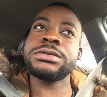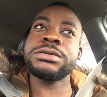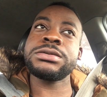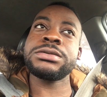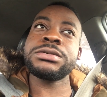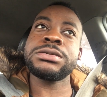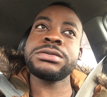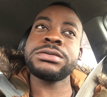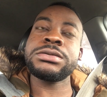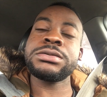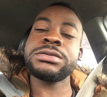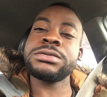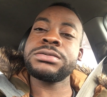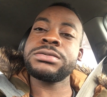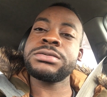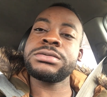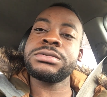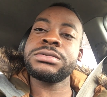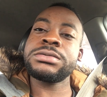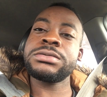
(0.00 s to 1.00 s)

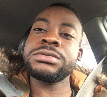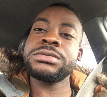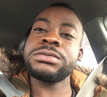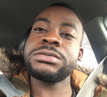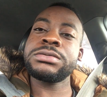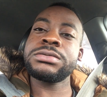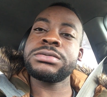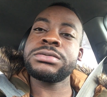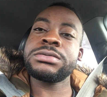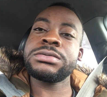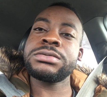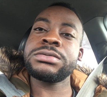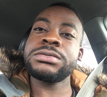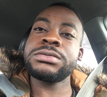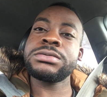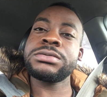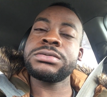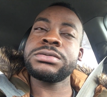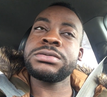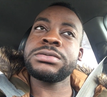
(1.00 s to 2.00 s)

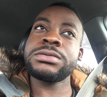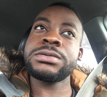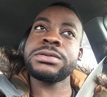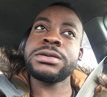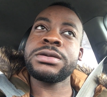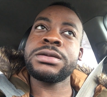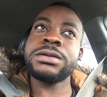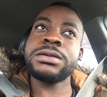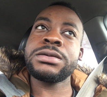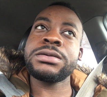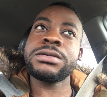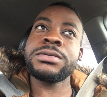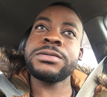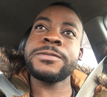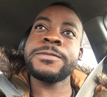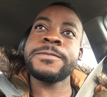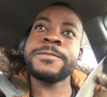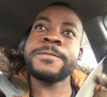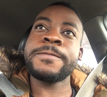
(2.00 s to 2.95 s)
(no one is talking)